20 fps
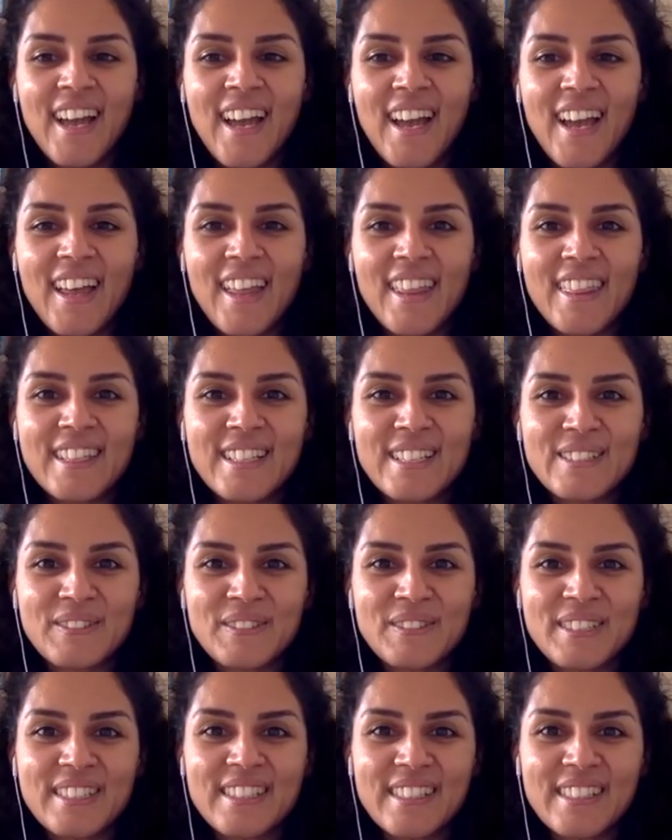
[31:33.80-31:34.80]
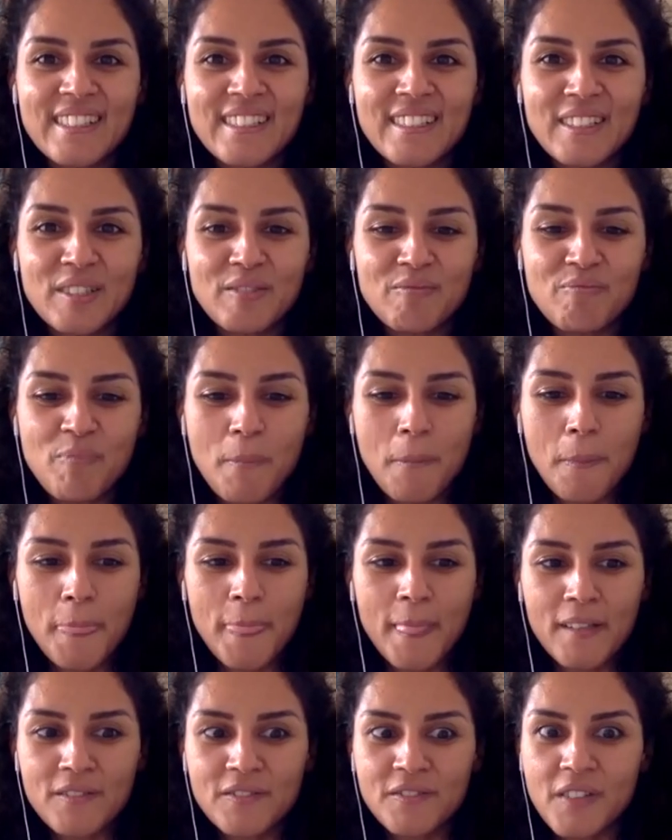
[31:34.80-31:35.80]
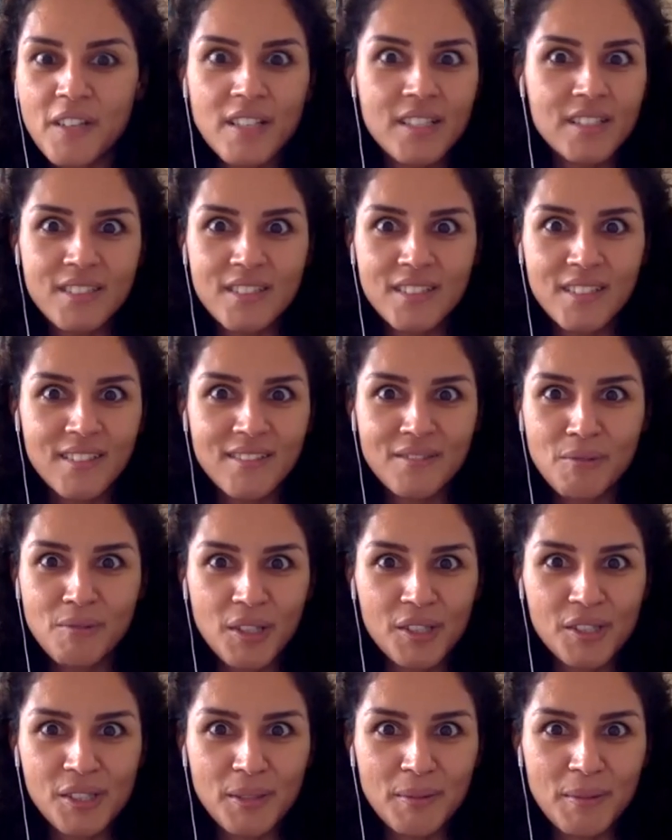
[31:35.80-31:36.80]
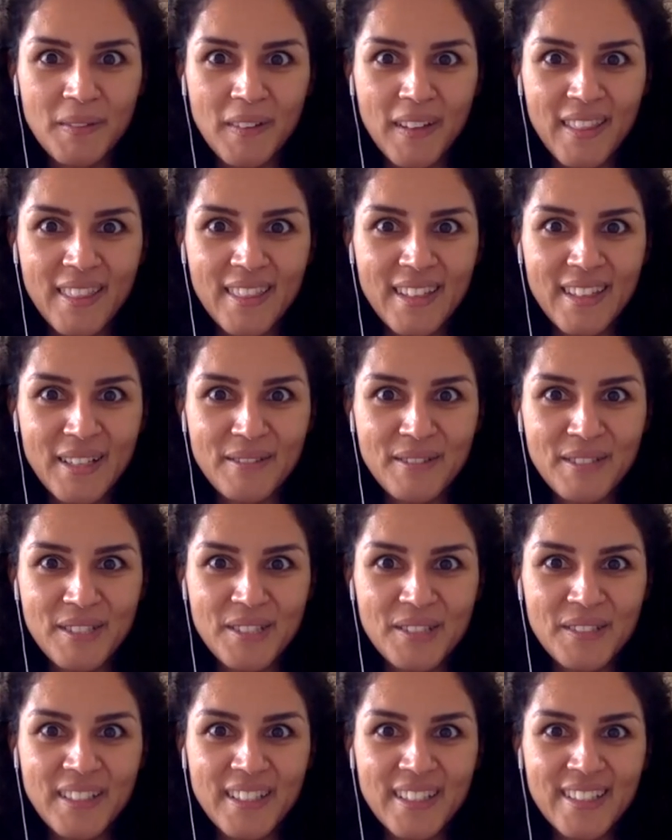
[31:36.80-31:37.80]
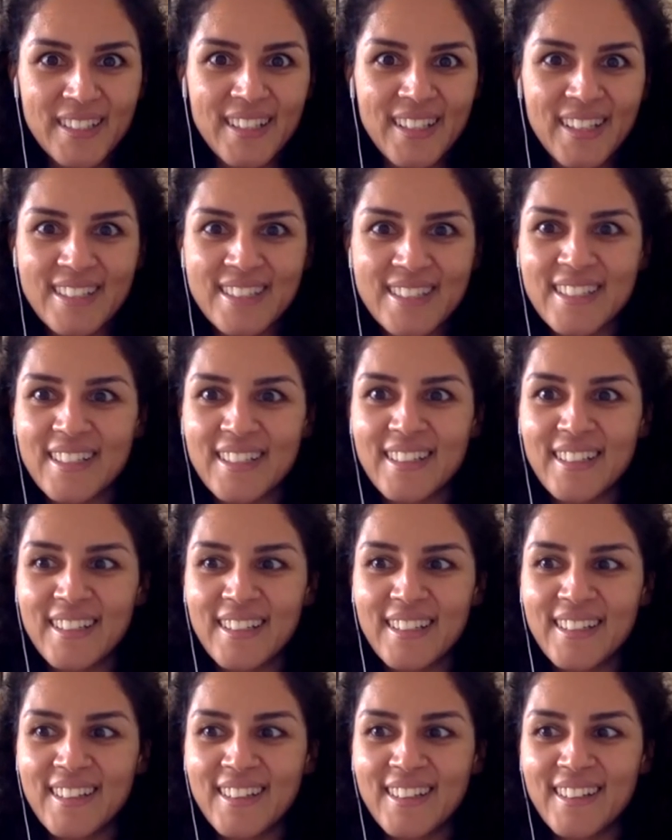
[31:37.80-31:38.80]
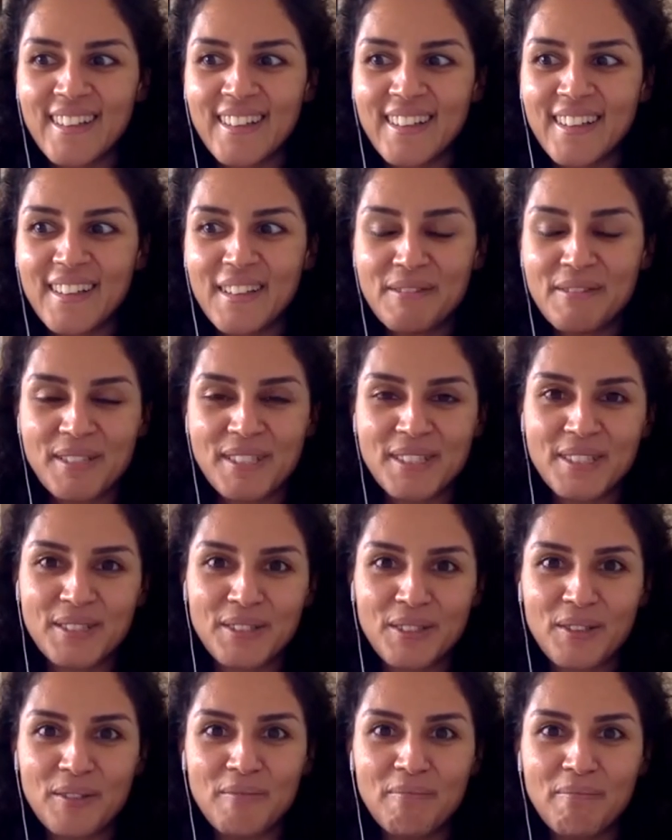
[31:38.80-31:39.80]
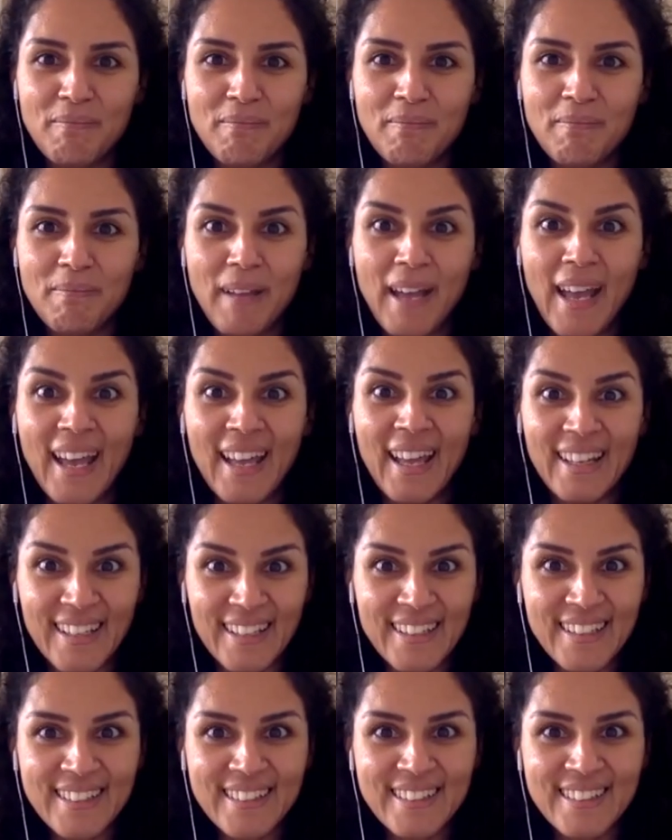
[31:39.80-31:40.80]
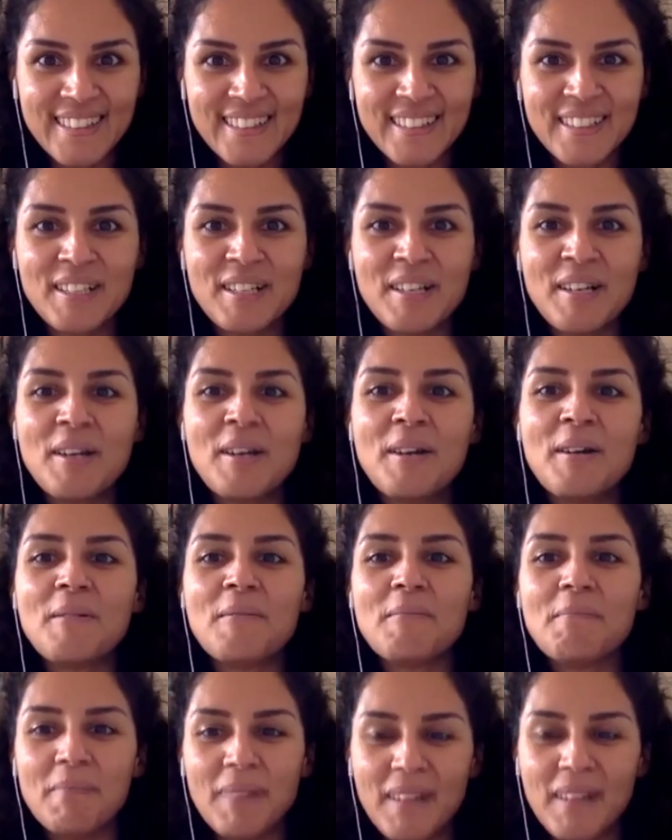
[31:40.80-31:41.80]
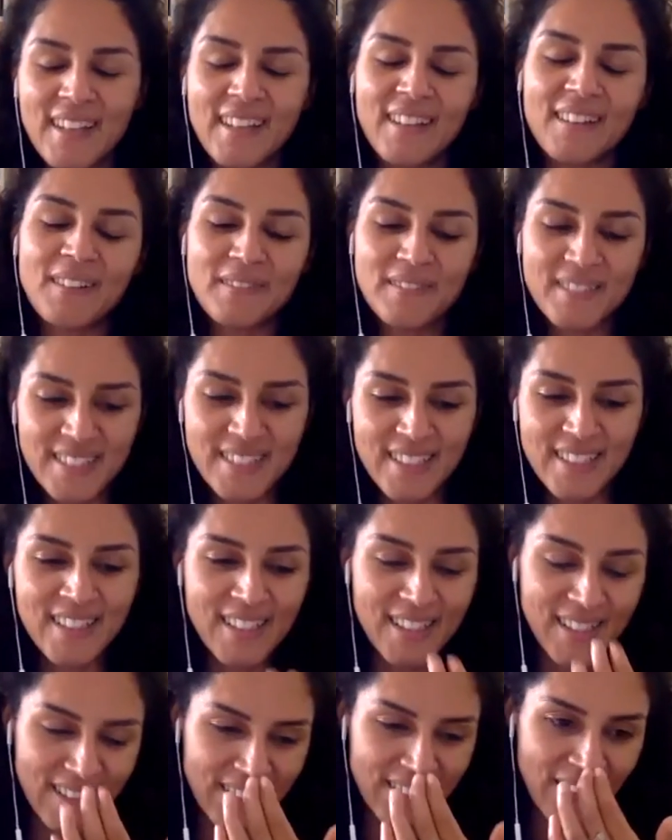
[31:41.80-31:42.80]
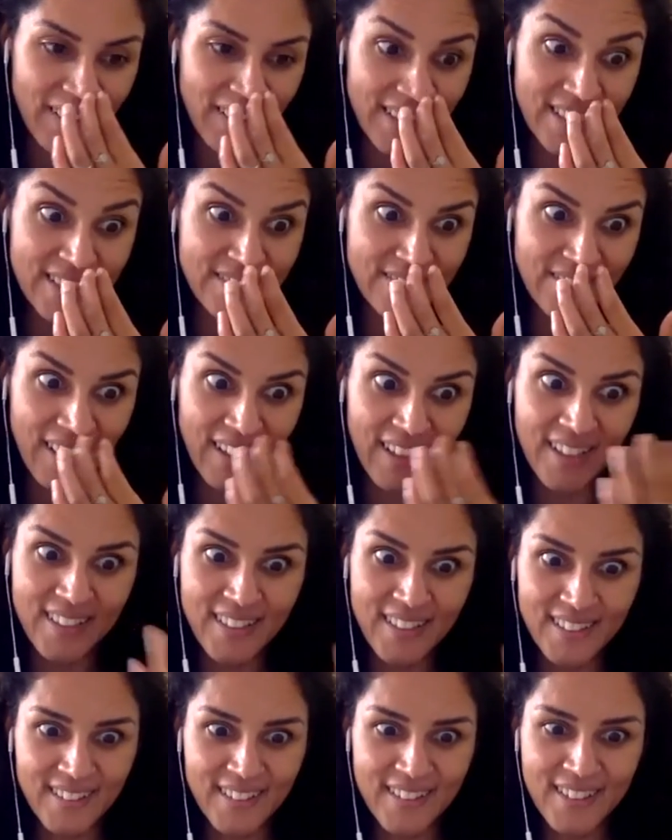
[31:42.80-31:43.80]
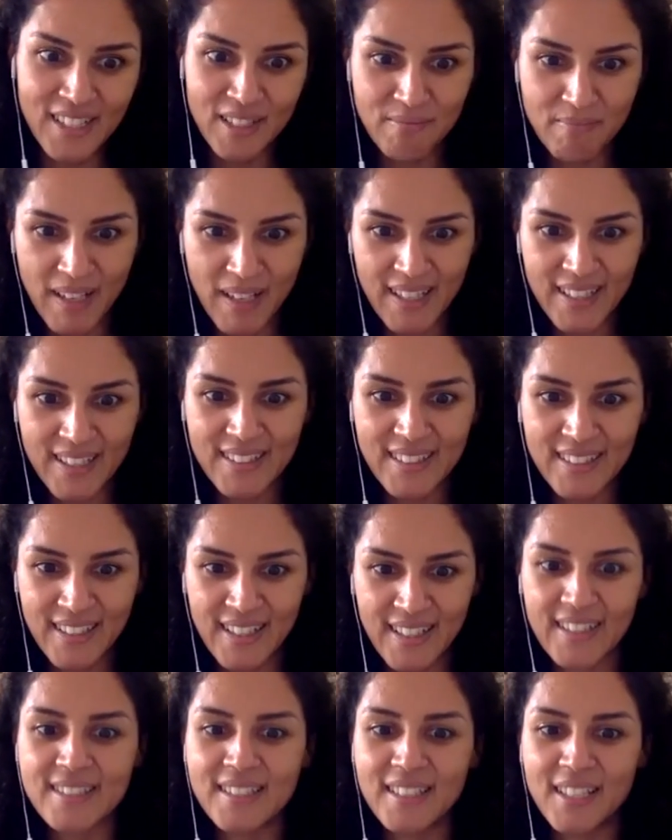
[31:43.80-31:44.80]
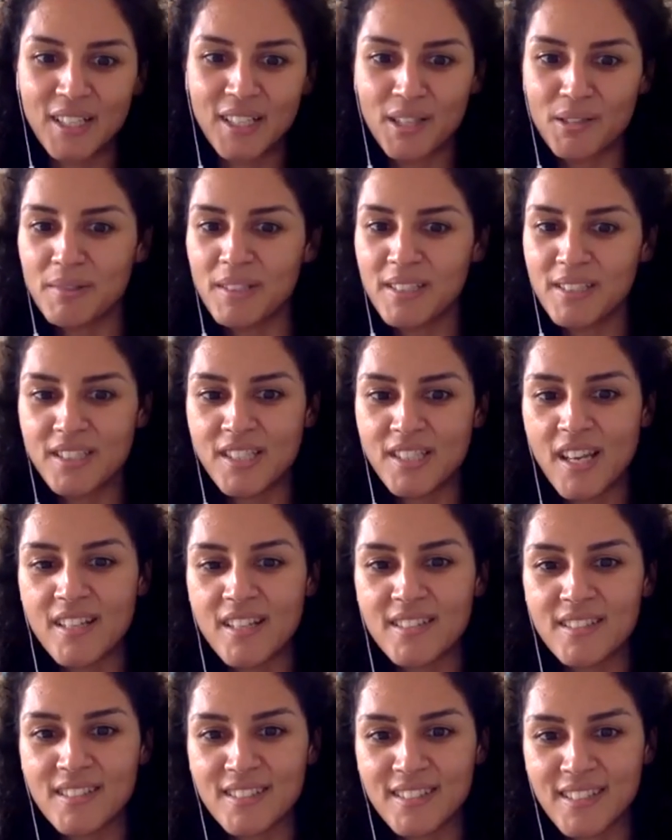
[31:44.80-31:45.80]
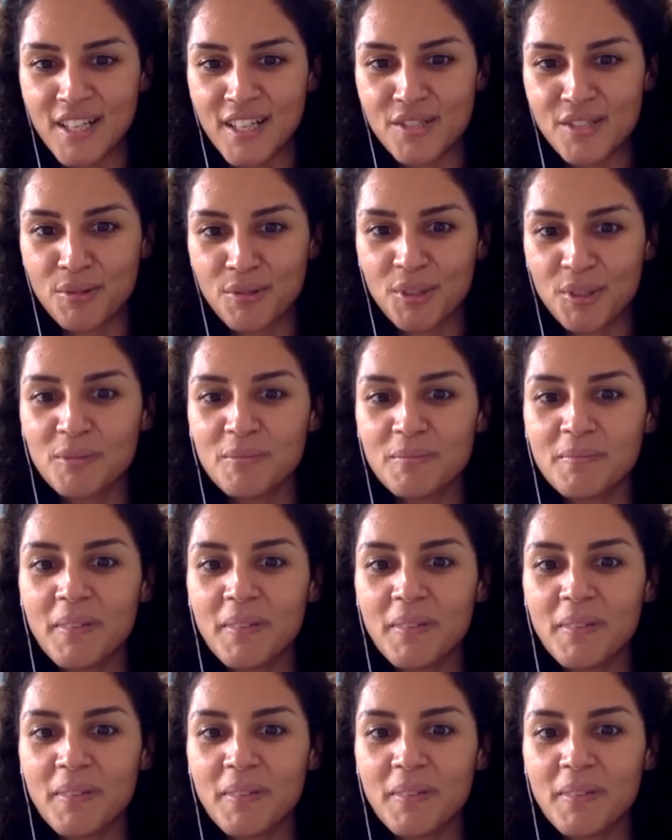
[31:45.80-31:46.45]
And this was the first workshop event that I was doing. And suddenly there was sort of panic. But then obviously he got his flight and then he made it the next day. We changed the schedule.